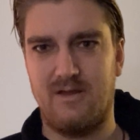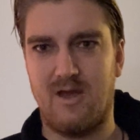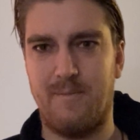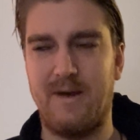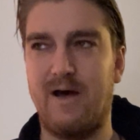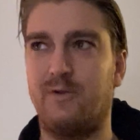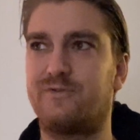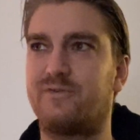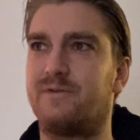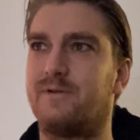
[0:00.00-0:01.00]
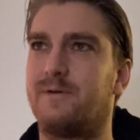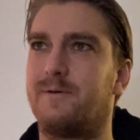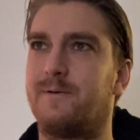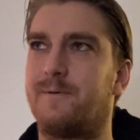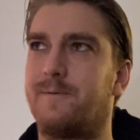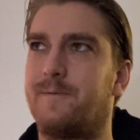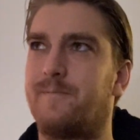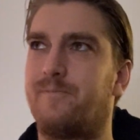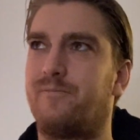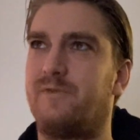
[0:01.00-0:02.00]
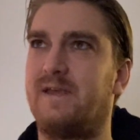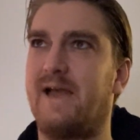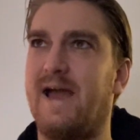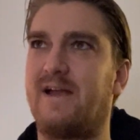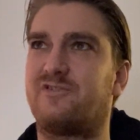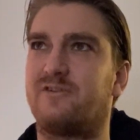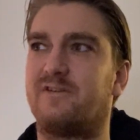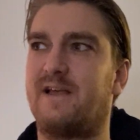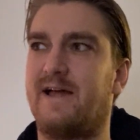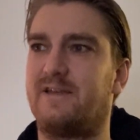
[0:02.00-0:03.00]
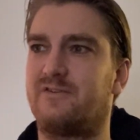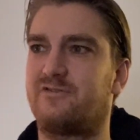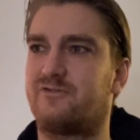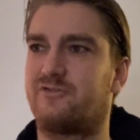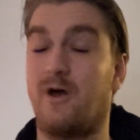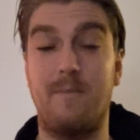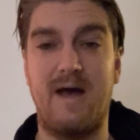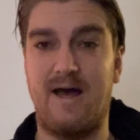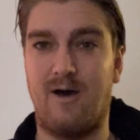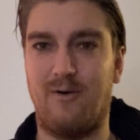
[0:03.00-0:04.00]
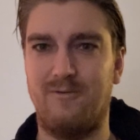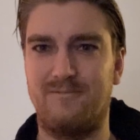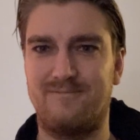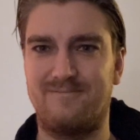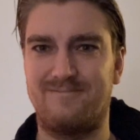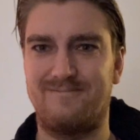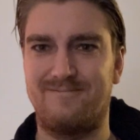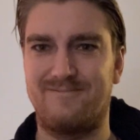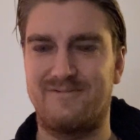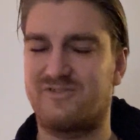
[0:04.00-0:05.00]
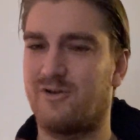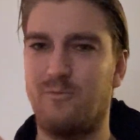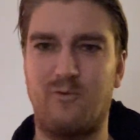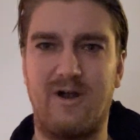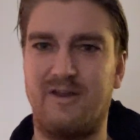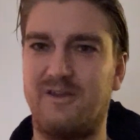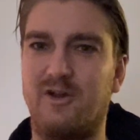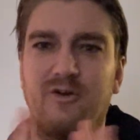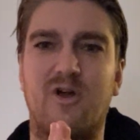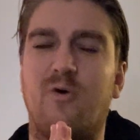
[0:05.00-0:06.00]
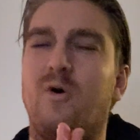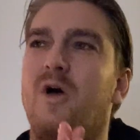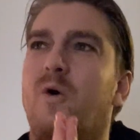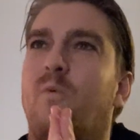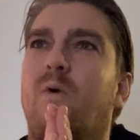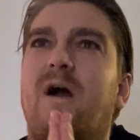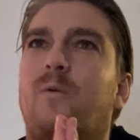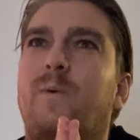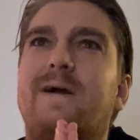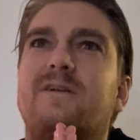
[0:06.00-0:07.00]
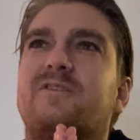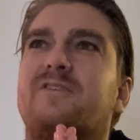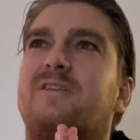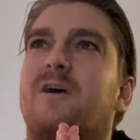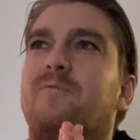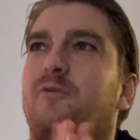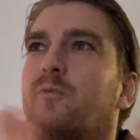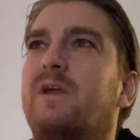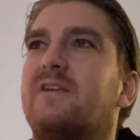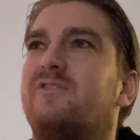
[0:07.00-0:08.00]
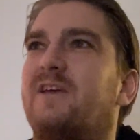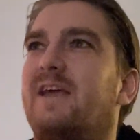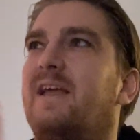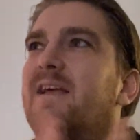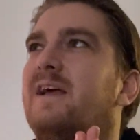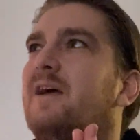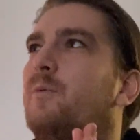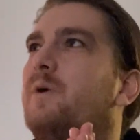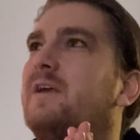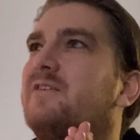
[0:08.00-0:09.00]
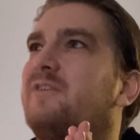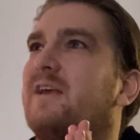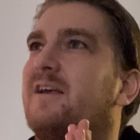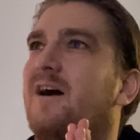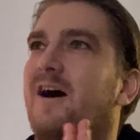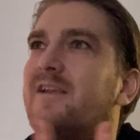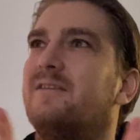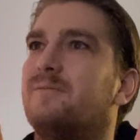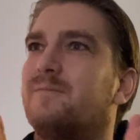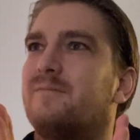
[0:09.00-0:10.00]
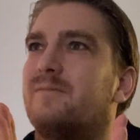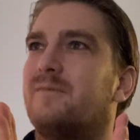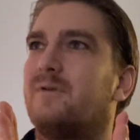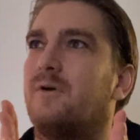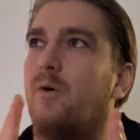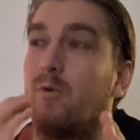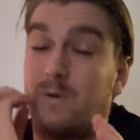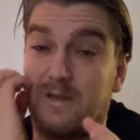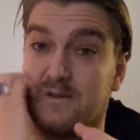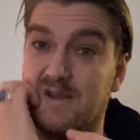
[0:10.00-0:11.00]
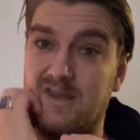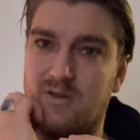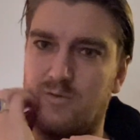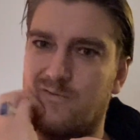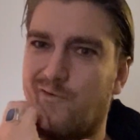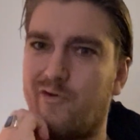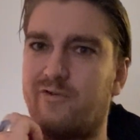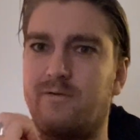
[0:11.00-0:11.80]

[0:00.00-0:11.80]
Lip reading: About the action that is somehow, somewhere, you don't know where does it come from. We could say God, or we could say the universe,